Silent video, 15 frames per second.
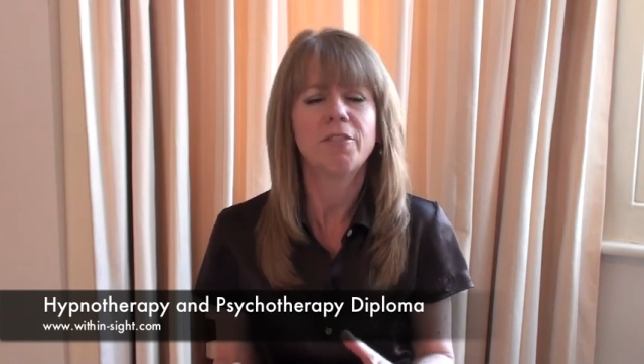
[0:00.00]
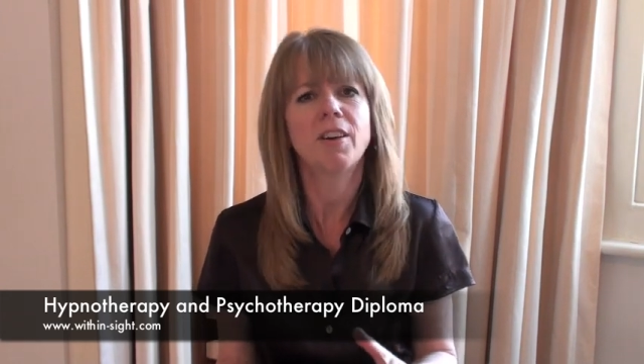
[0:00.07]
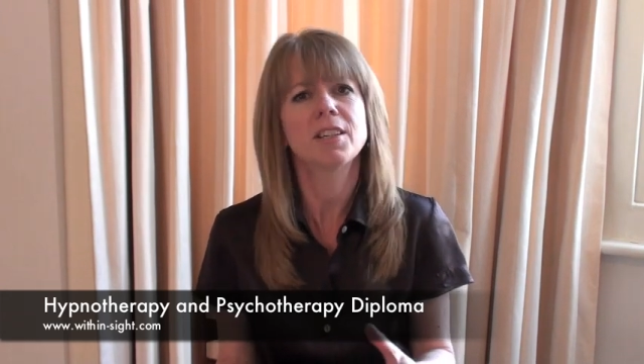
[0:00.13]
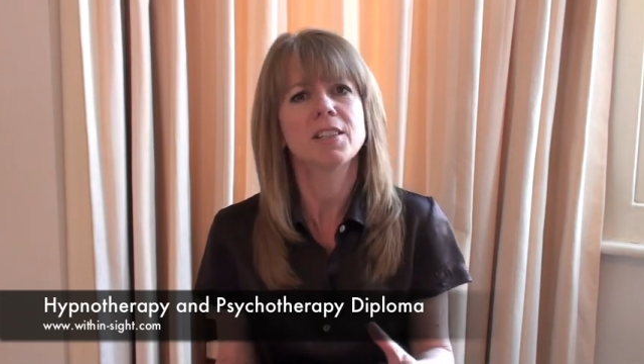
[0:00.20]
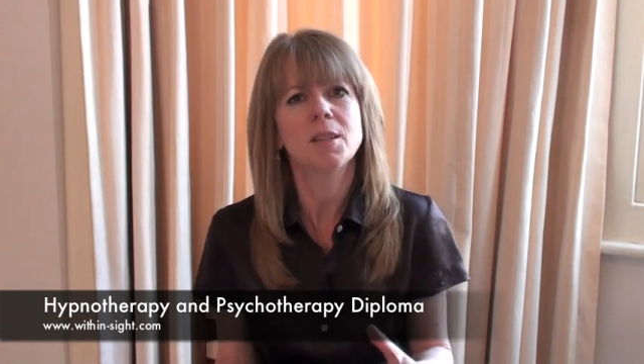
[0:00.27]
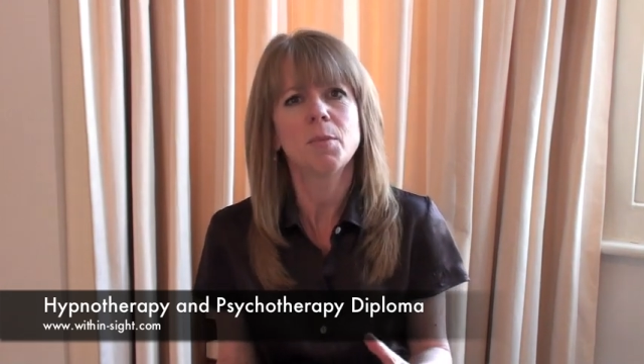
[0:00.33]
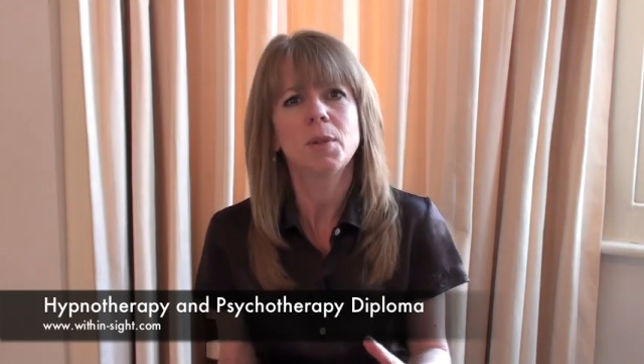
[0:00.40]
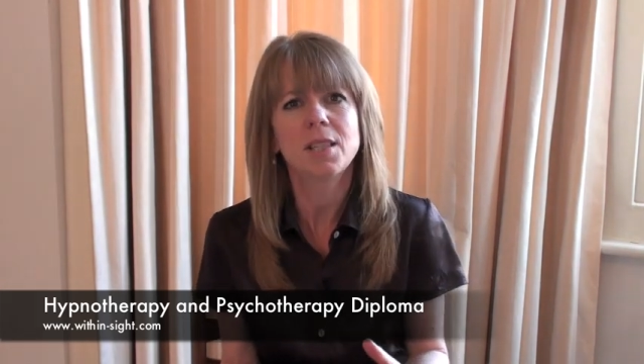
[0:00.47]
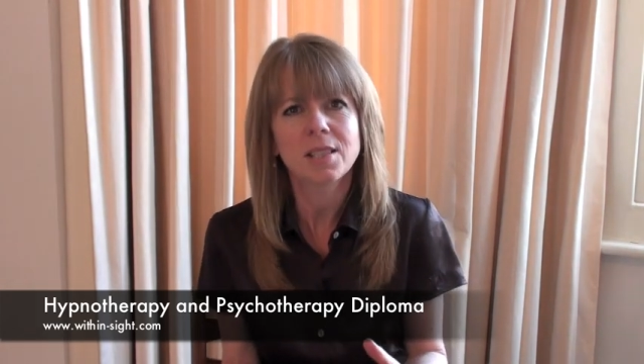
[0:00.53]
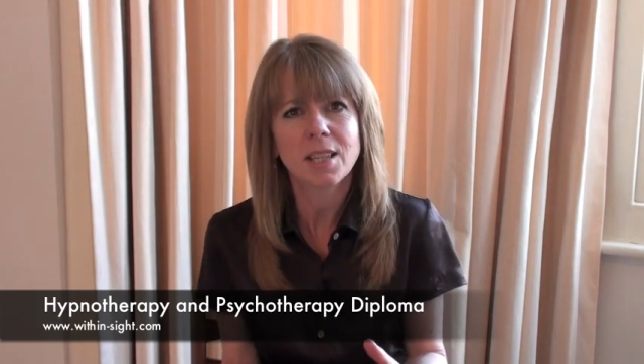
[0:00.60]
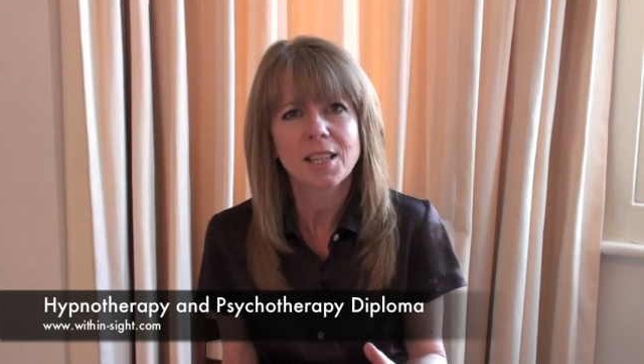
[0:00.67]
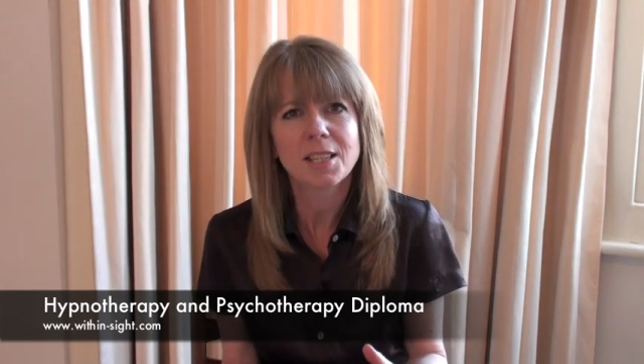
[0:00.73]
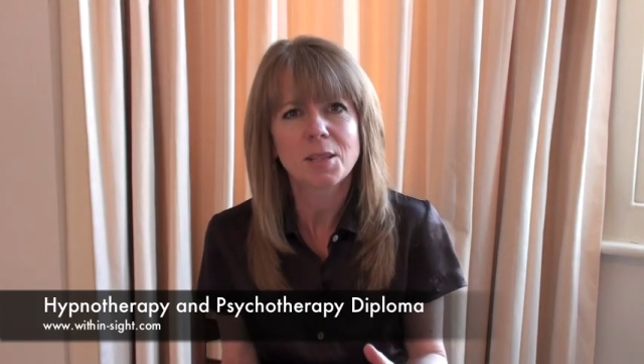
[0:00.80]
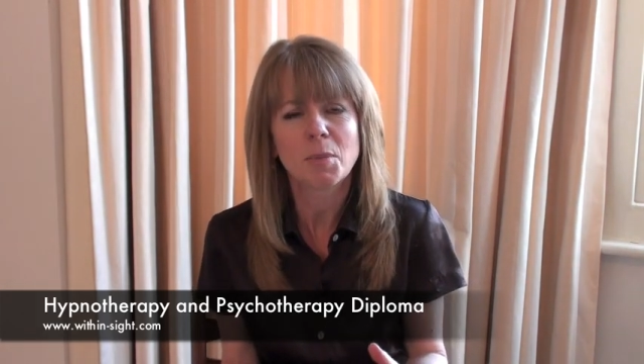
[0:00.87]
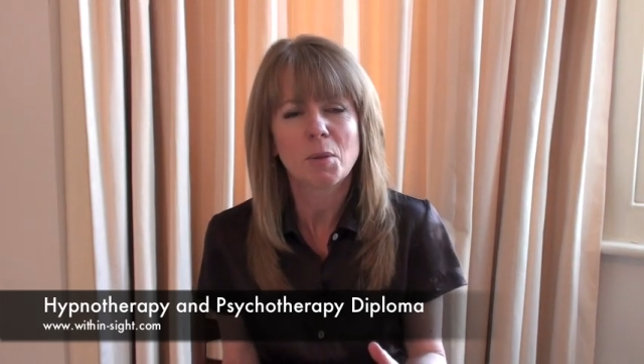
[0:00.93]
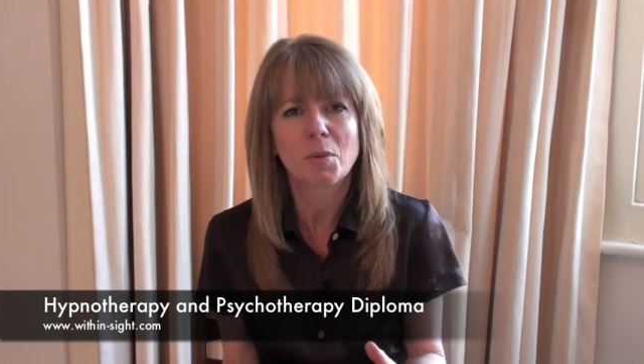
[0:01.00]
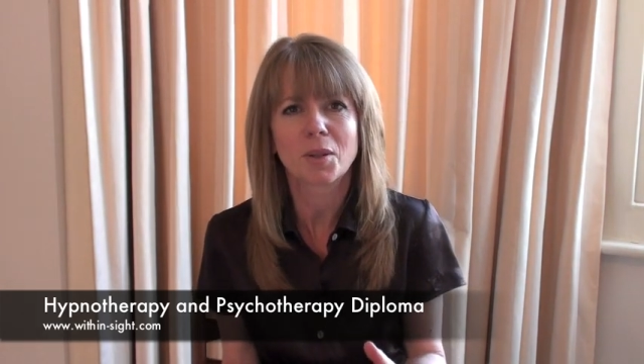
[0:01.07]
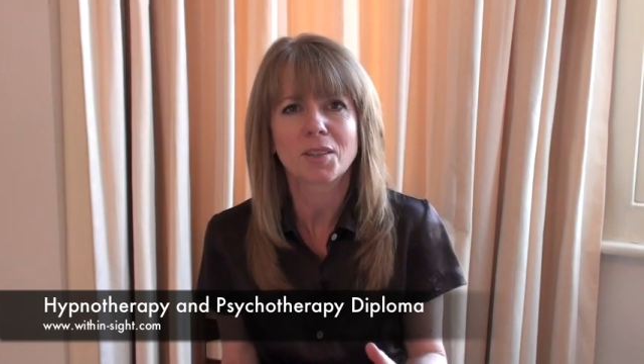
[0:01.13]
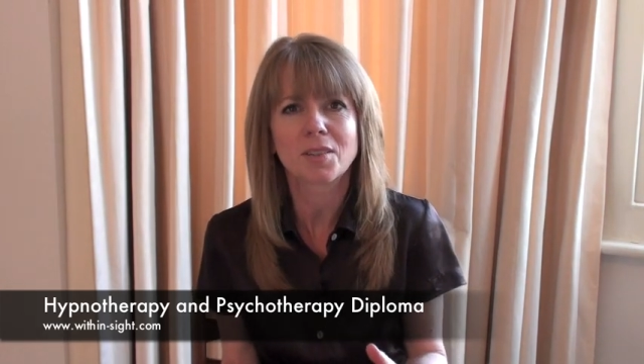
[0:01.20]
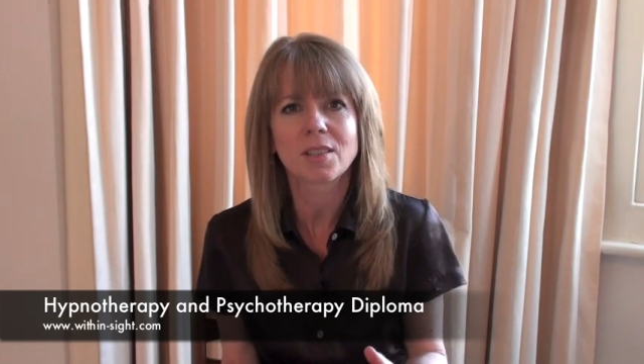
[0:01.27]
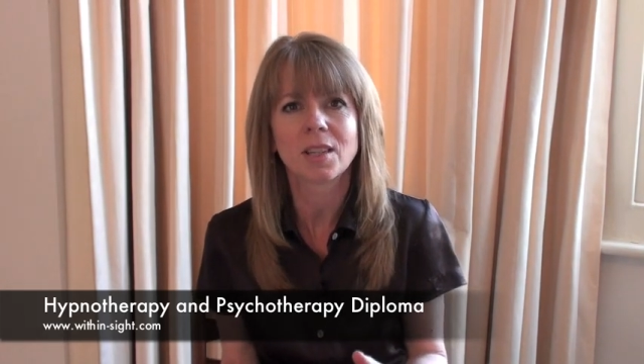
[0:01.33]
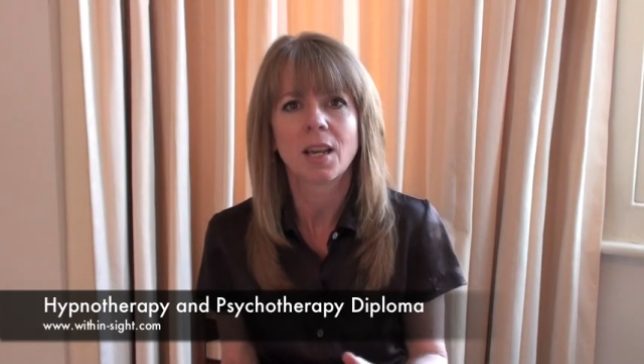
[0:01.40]
In fact, somebody said to me
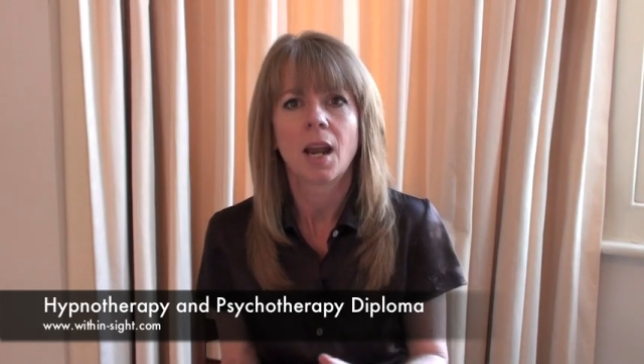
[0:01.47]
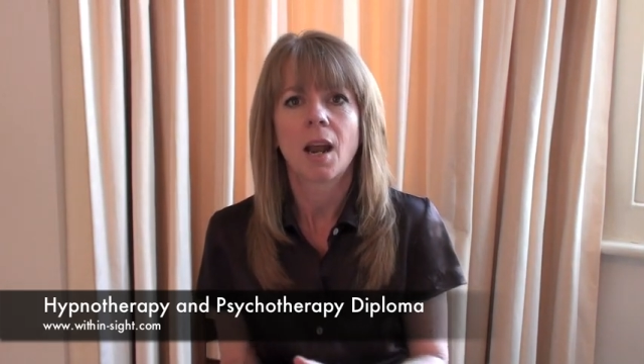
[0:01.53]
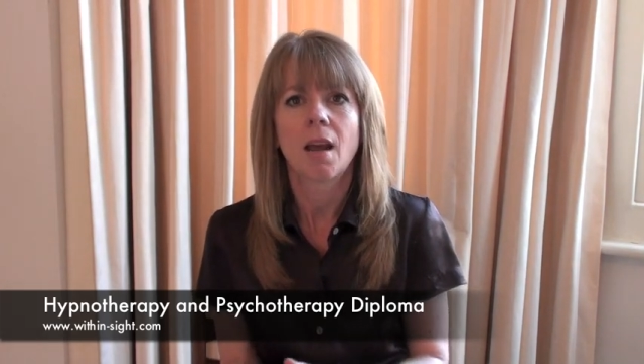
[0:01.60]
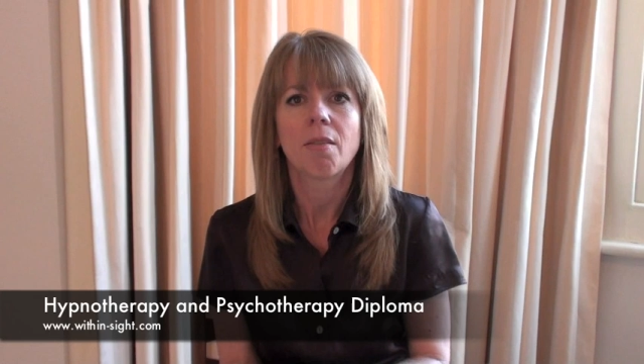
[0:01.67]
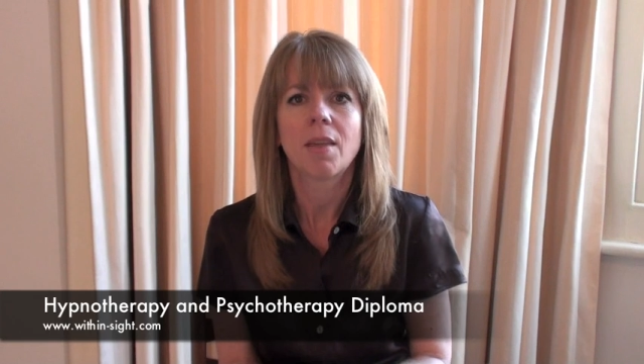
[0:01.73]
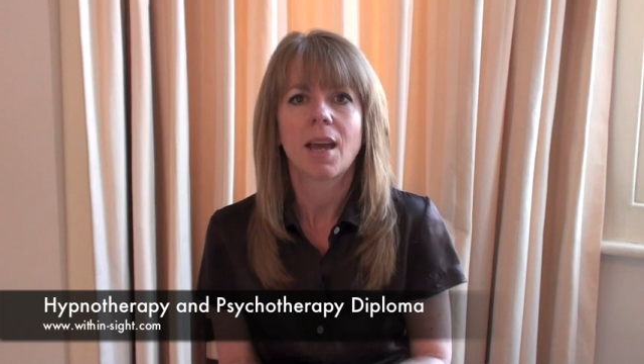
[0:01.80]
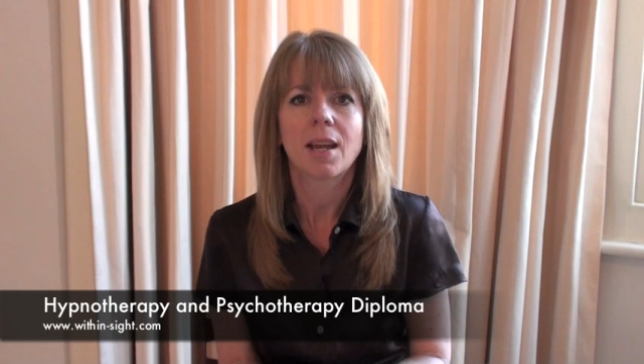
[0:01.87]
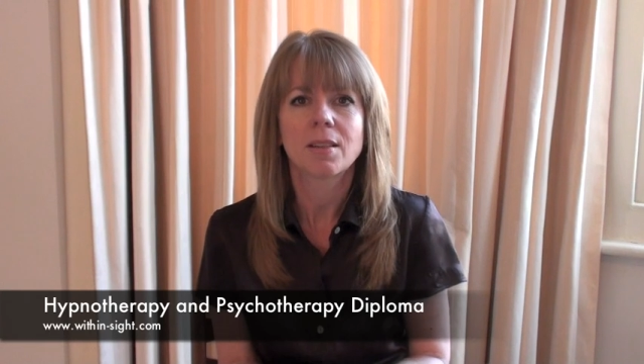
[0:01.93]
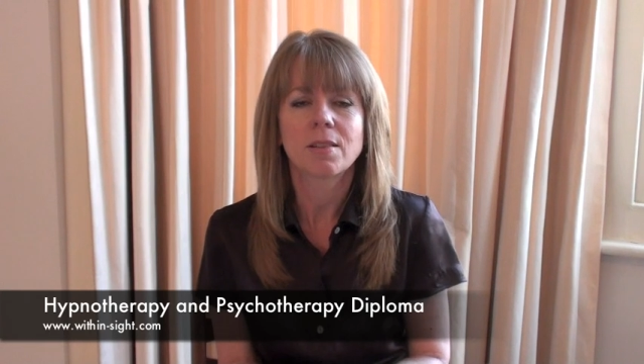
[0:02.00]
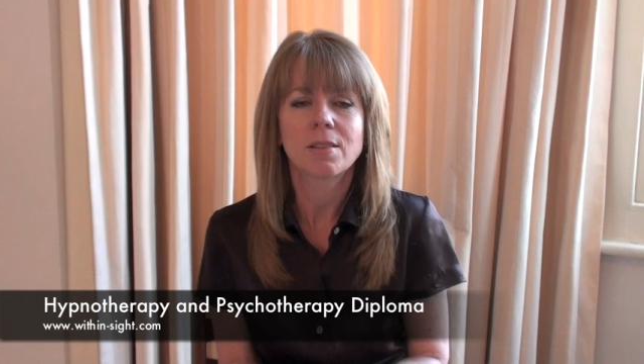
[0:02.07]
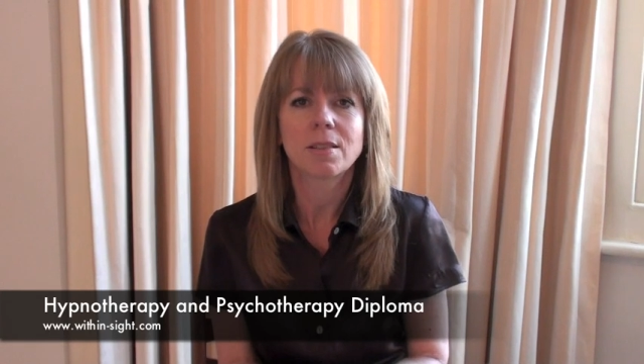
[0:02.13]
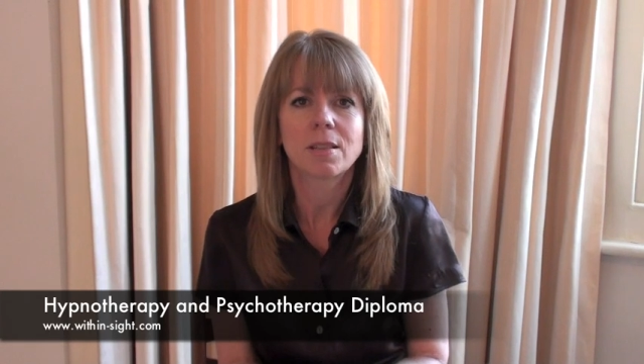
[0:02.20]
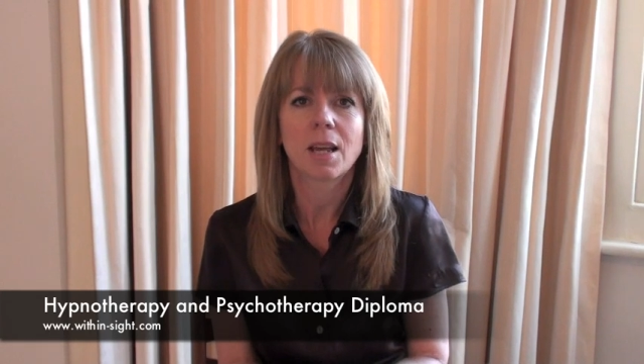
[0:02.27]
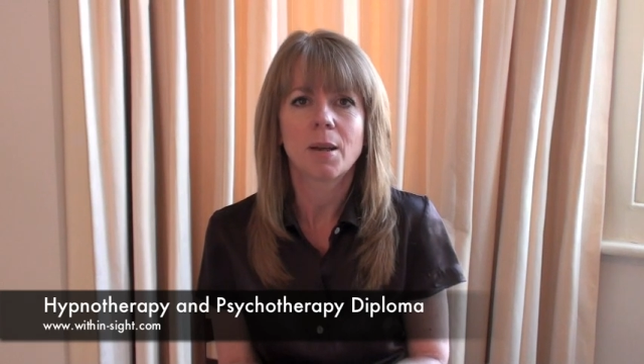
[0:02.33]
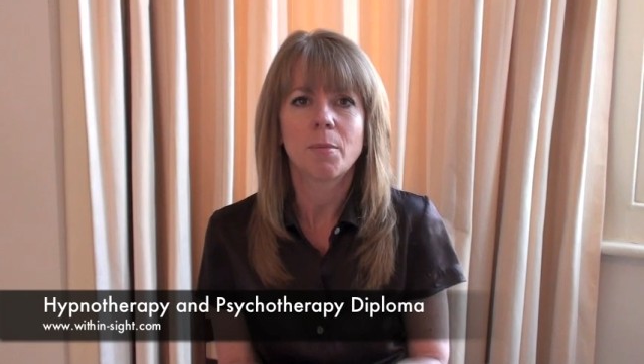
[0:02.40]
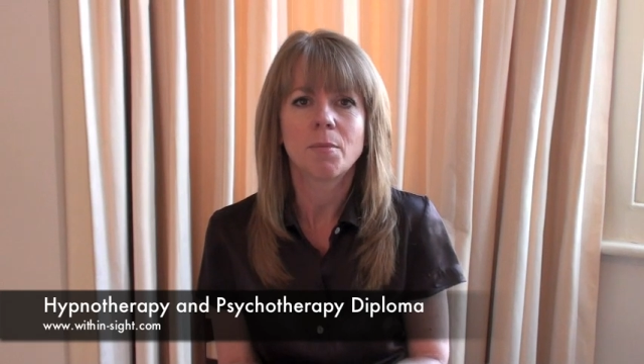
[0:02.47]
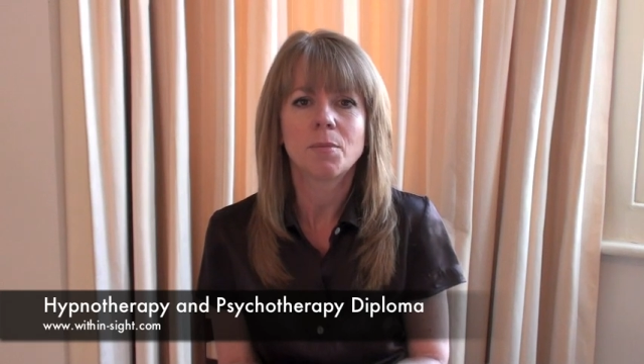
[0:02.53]
once that